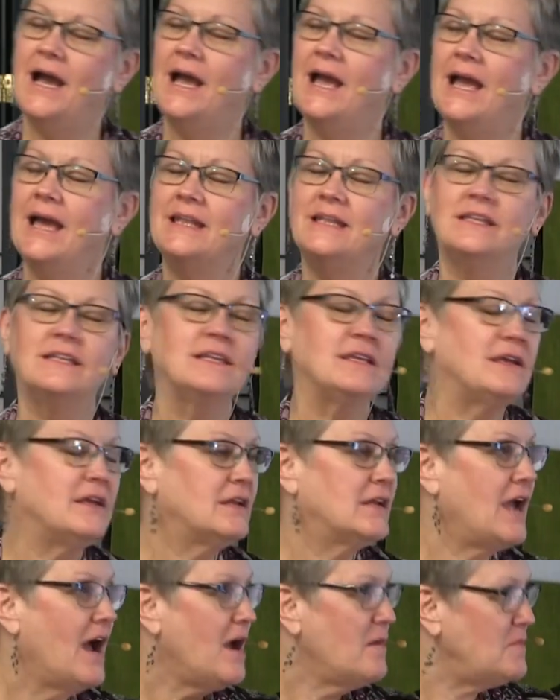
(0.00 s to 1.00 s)
And
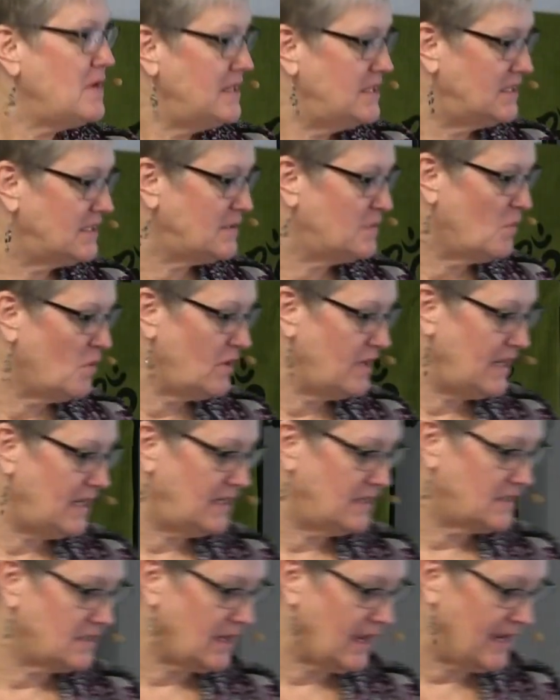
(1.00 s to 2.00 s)
it got me this
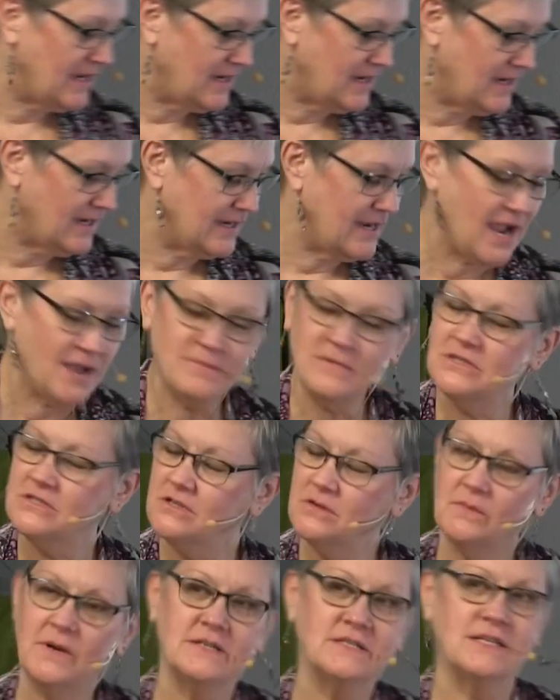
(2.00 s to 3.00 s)
morning, got me
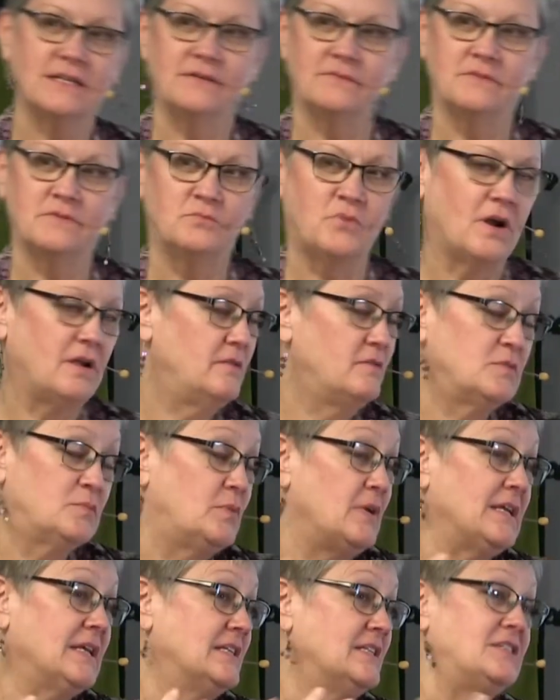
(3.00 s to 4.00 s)
so much that it was
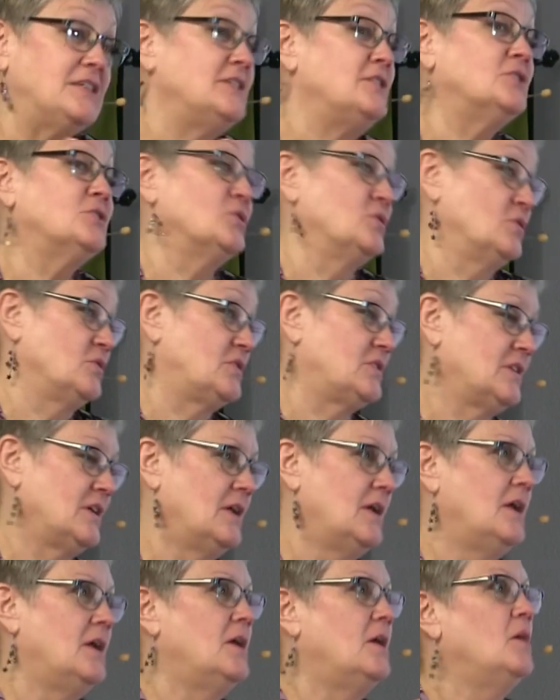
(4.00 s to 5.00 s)
bringing tears.
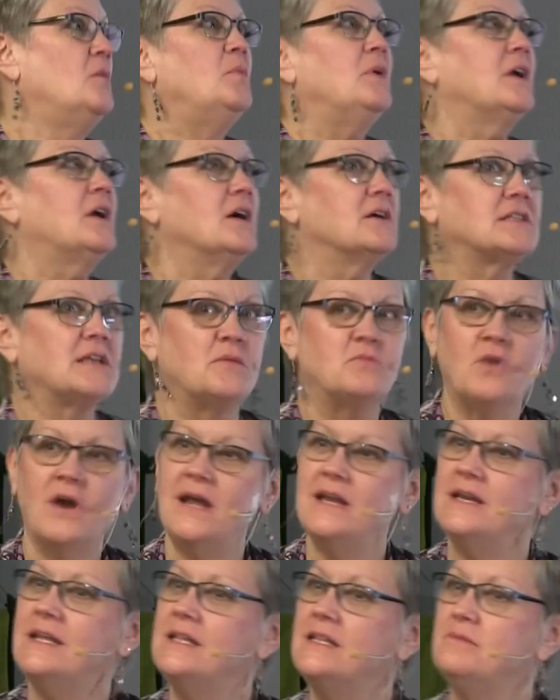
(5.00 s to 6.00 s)
Because I'm
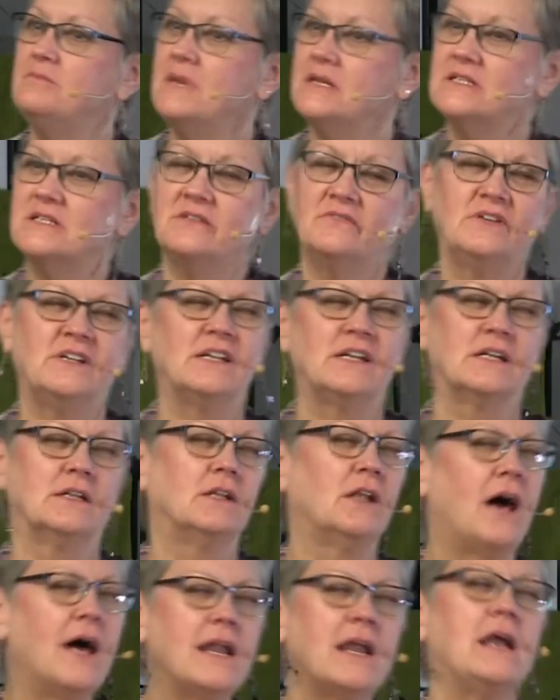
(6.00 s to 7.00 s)
right in the midst of it in a
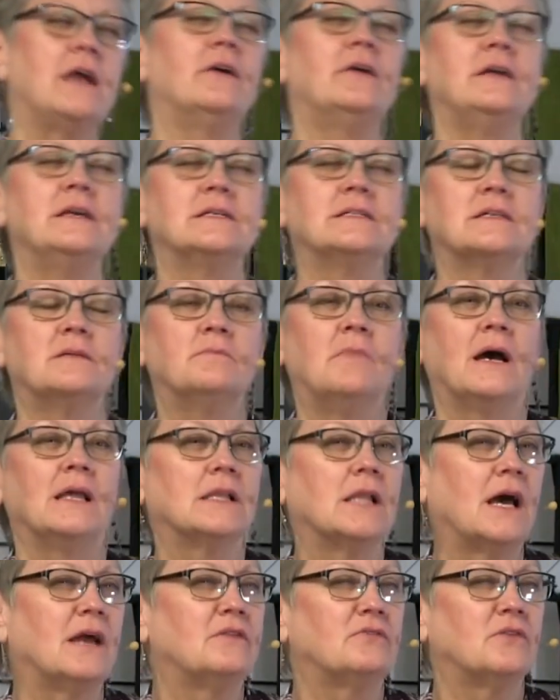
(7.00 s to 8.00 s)
lot of areas in my
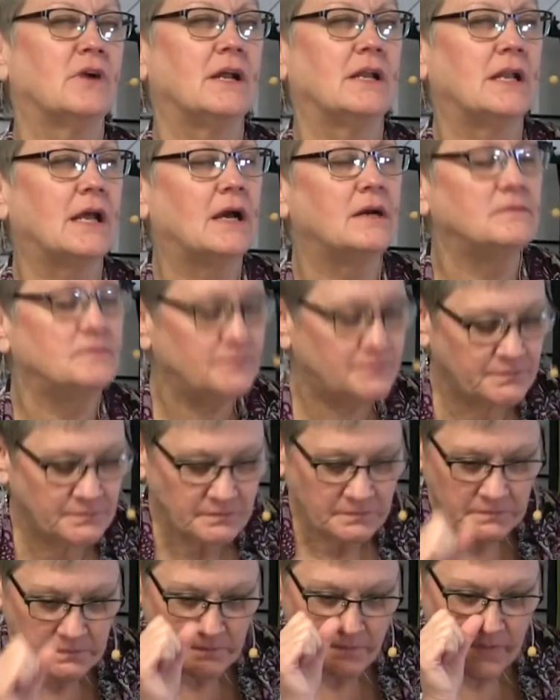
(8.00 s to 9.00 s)
life right now.
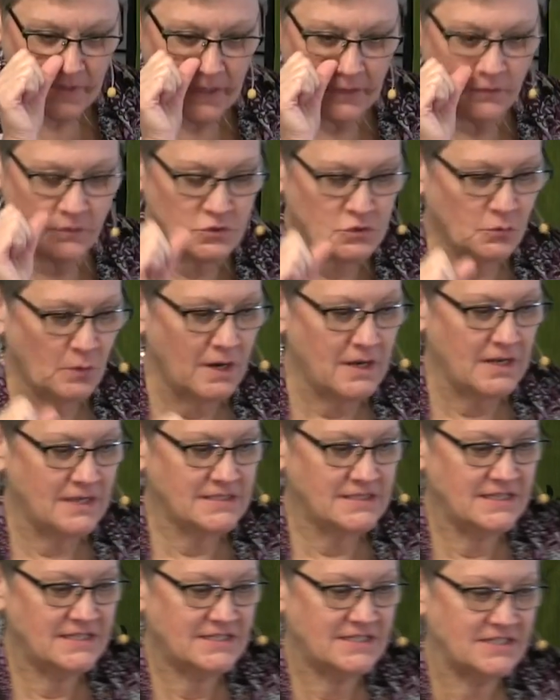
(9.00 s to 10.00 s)

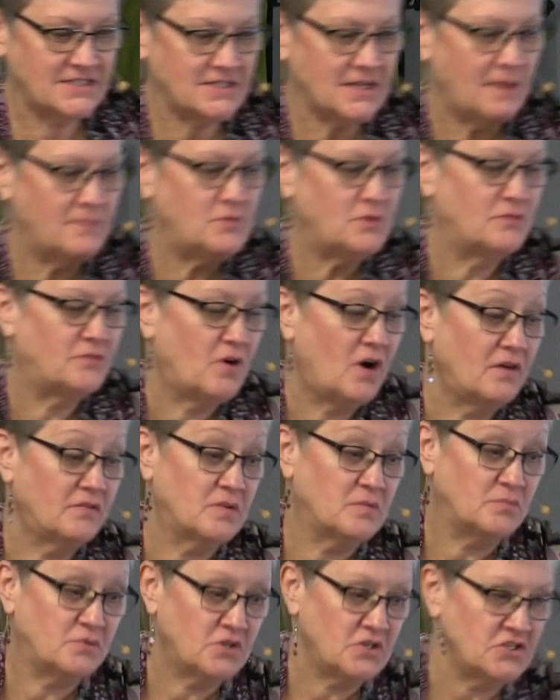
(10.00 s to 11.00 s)
Is this time to evolve
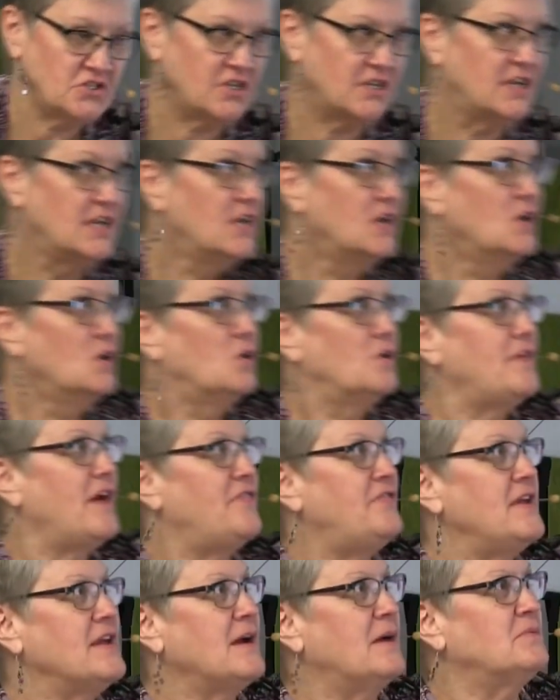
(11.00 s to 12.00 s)
and push? And
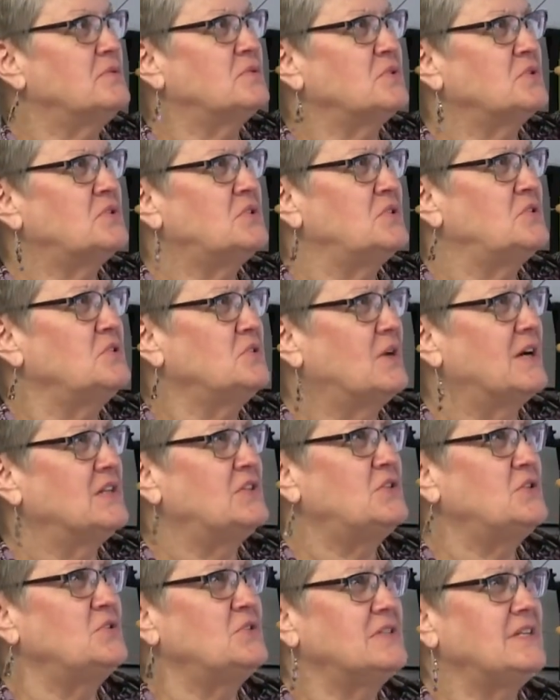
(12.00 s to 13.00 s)
that thing I'm supposed to do on
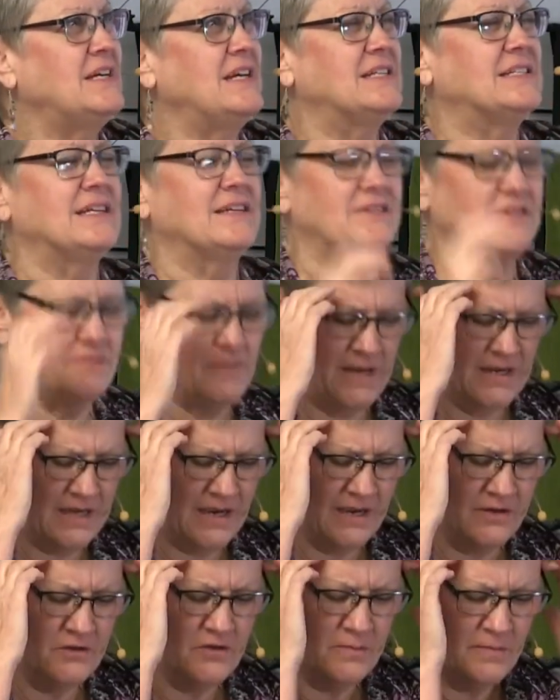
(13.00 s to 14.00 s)
Tuesday, it's like, oh my
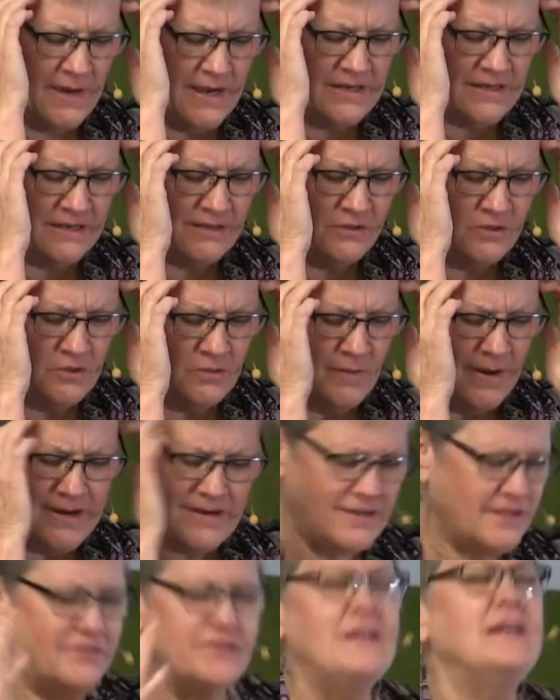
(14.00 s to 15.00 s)
God, who am I
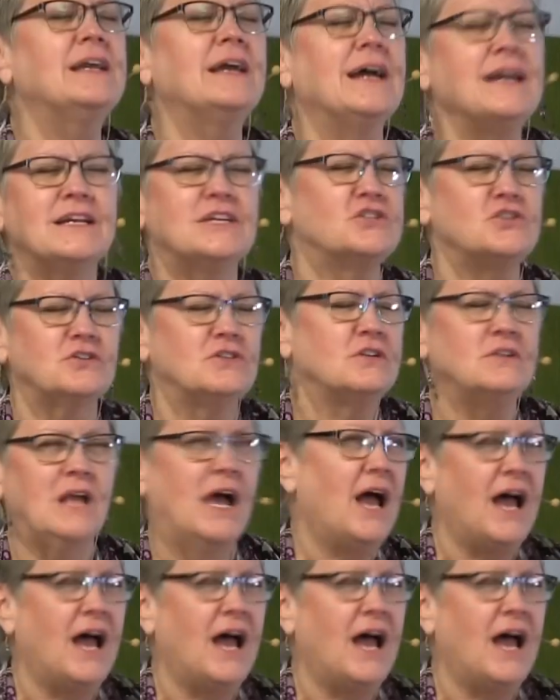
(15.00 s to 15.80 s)
to think I should,